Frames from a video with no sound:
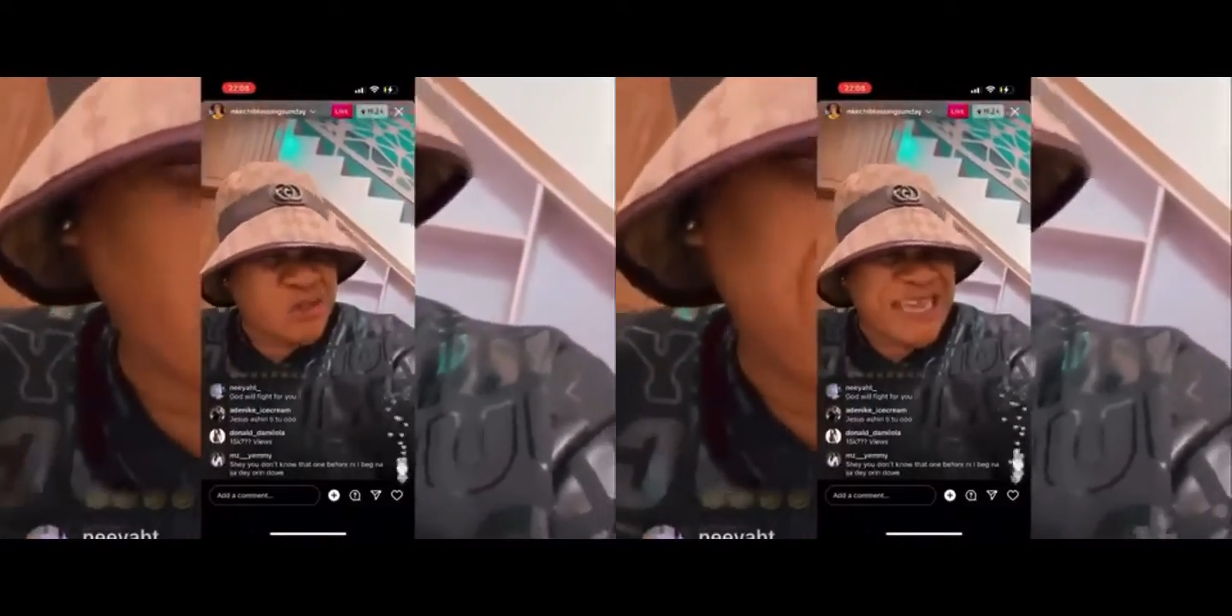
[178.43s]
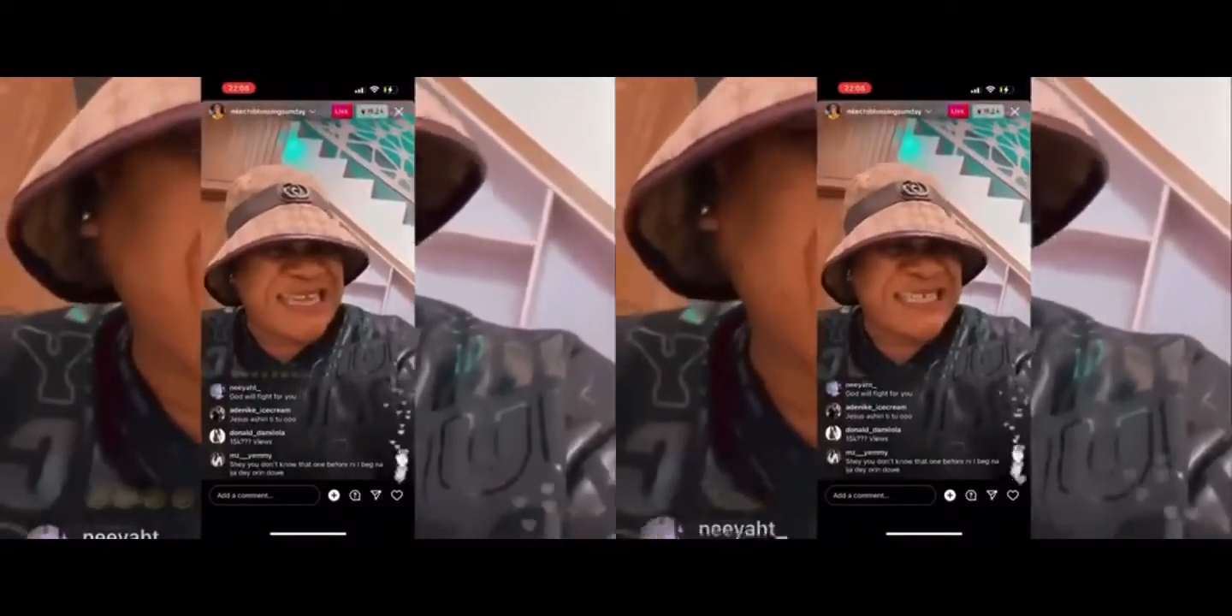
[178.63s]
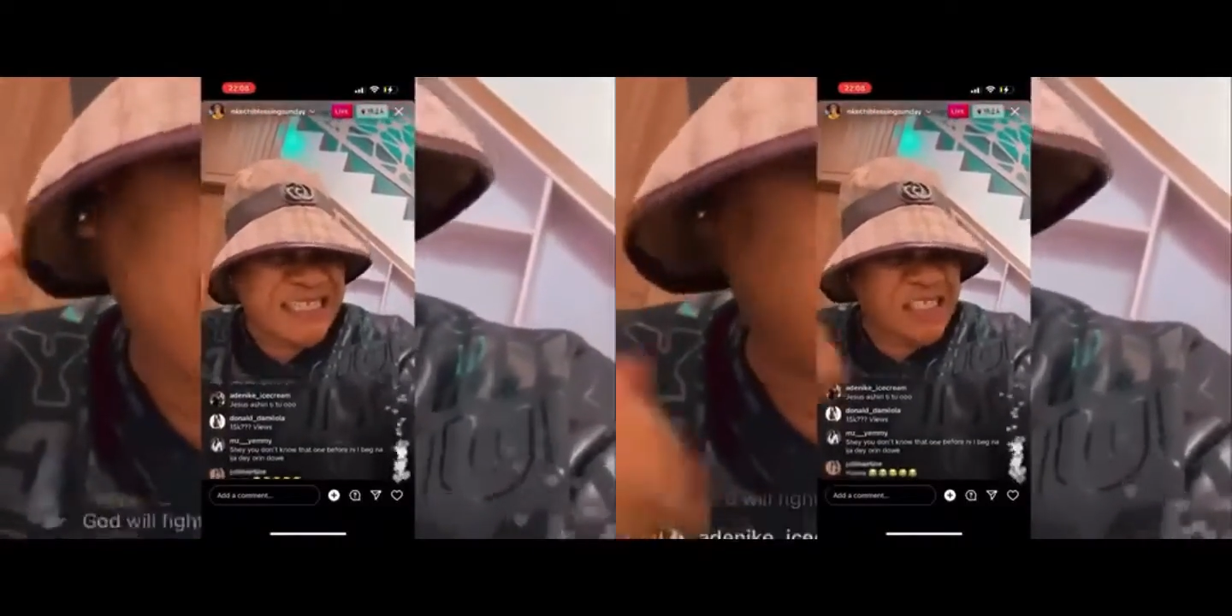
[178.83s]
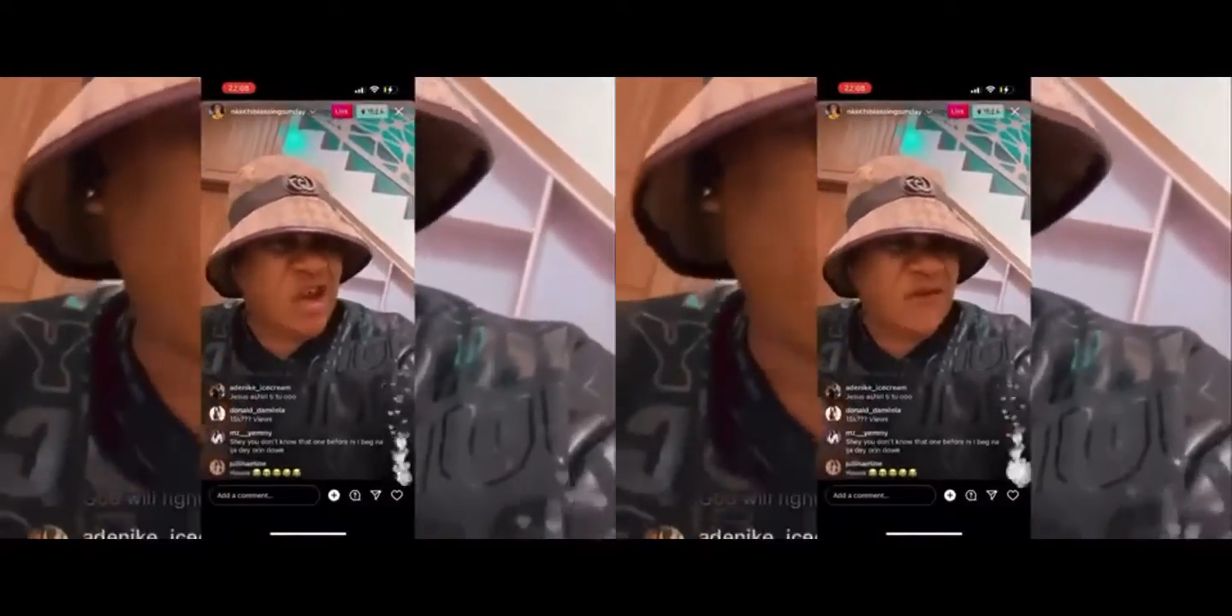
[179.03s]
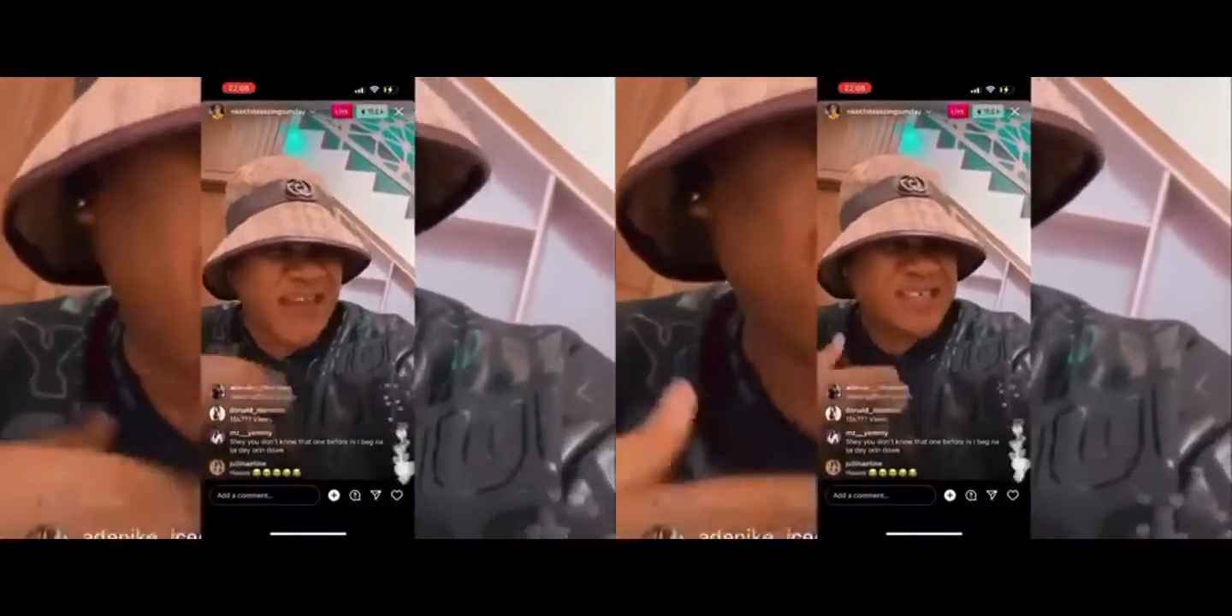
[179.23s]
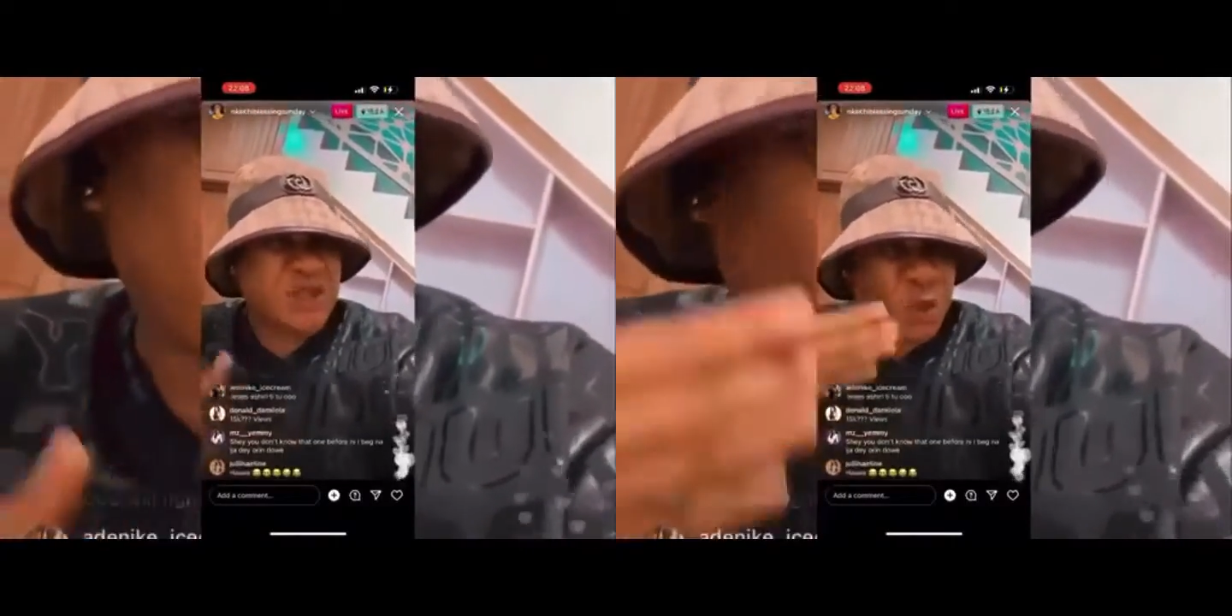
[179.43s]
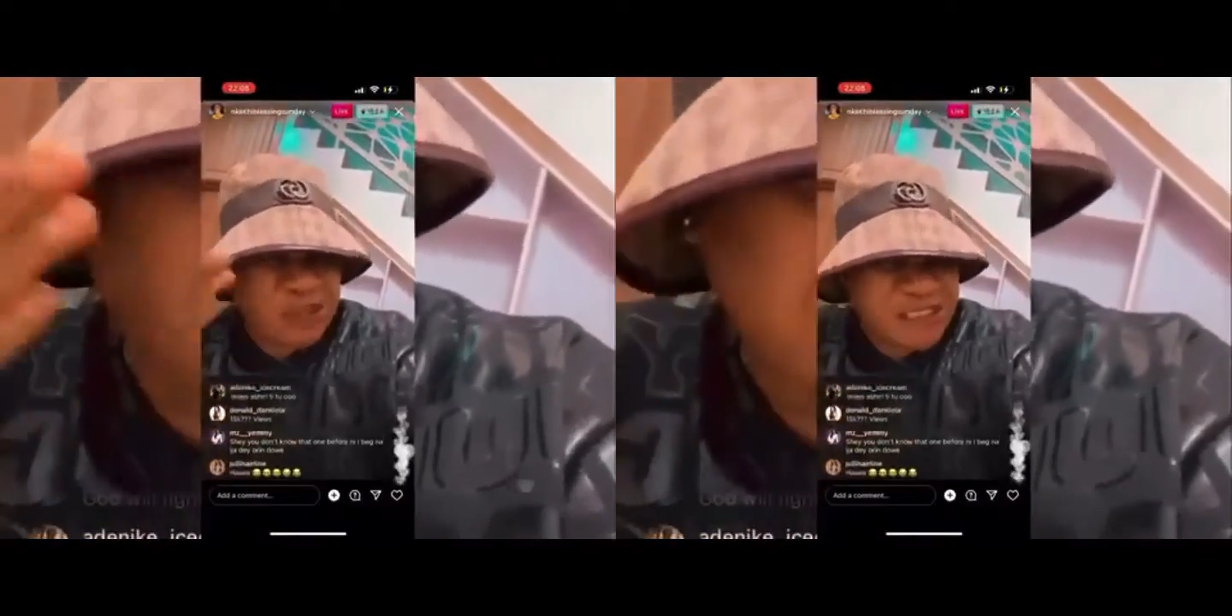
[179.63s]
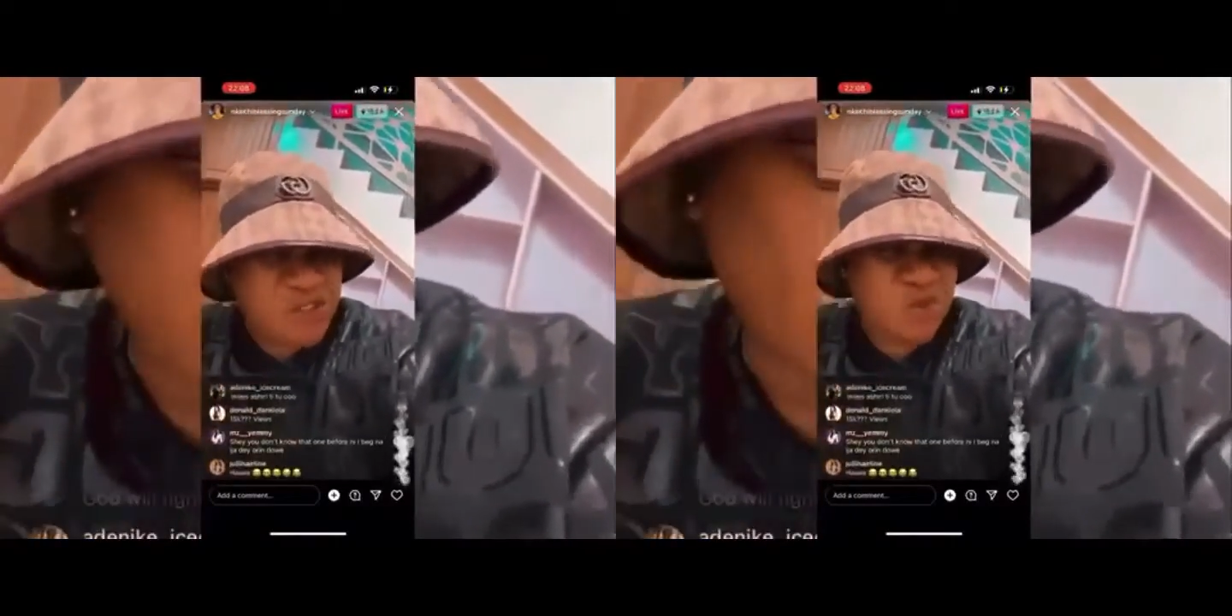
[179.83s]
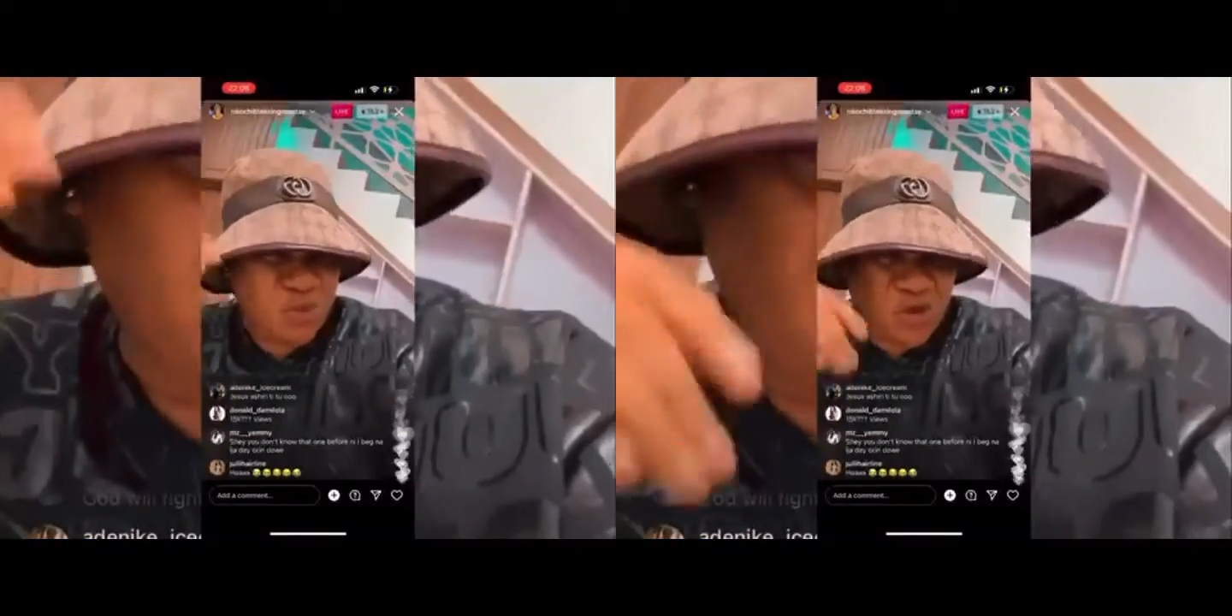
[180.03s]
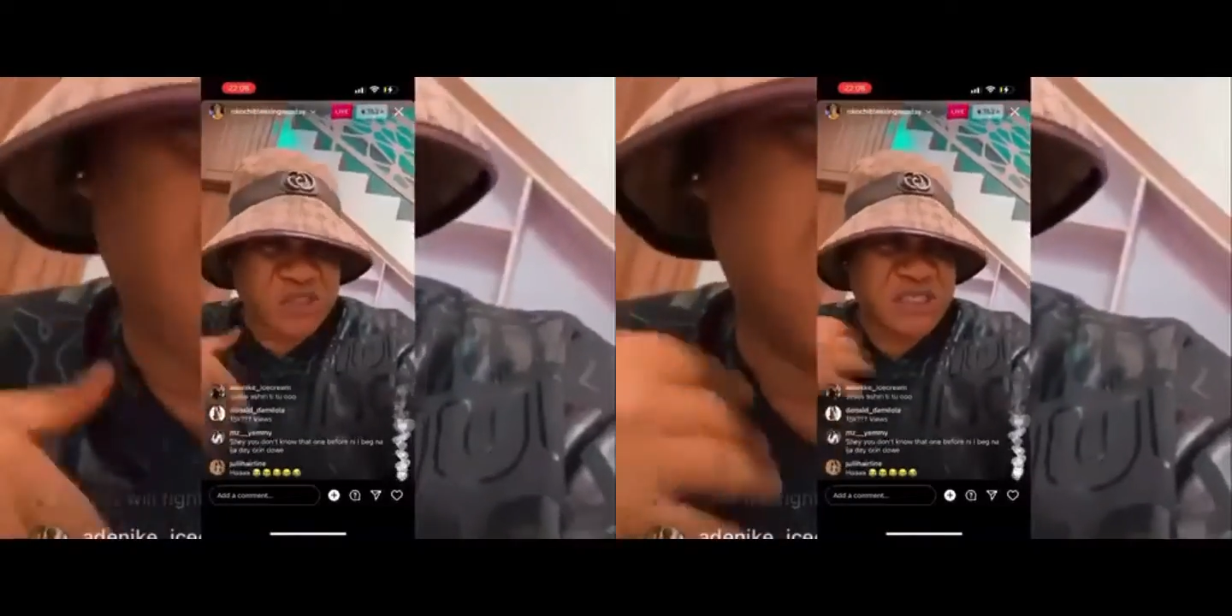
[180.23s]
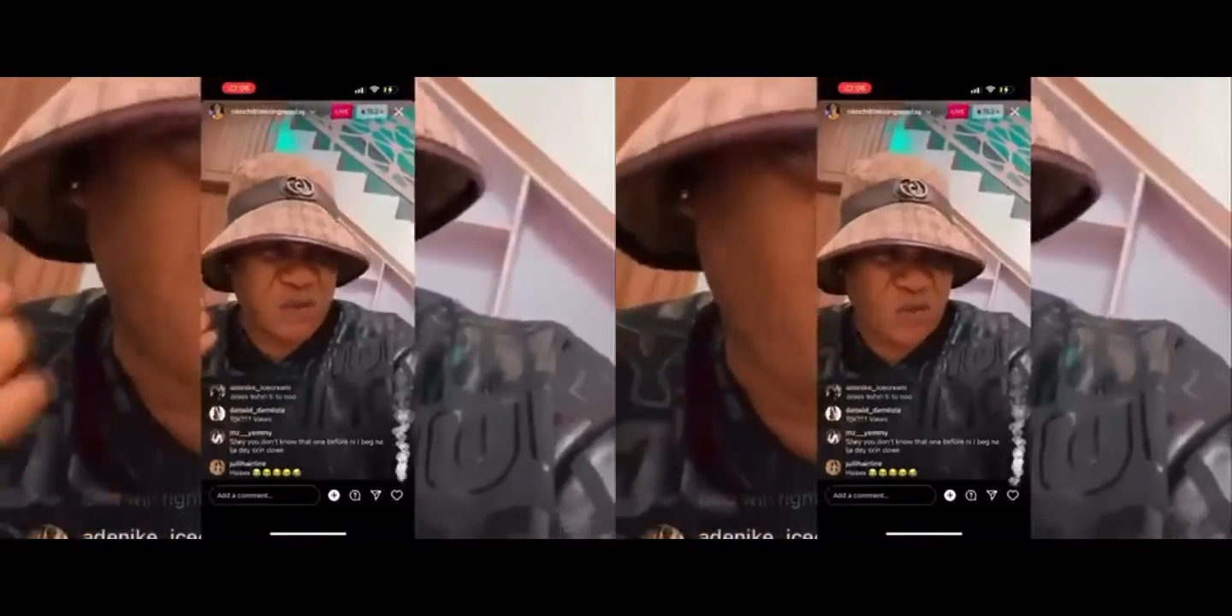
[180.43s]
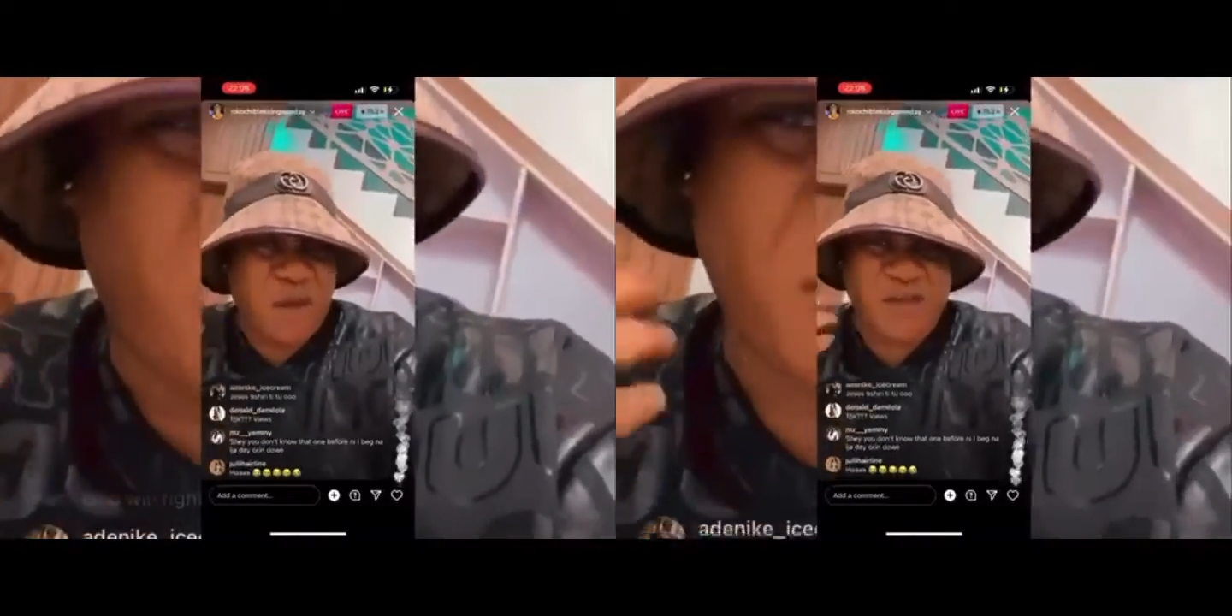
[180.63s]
You said the gist lover is toasting you because he's a